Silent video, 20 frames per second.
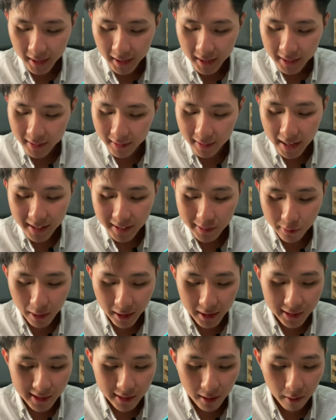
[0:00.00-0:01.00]
So let's try
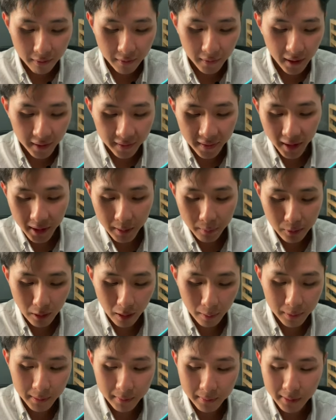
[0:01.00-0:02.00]
to solve another
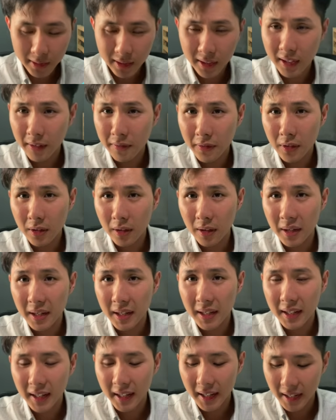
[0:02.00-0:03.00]
problem to give you
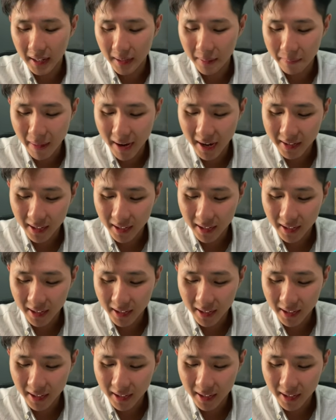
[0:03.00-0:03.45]
a better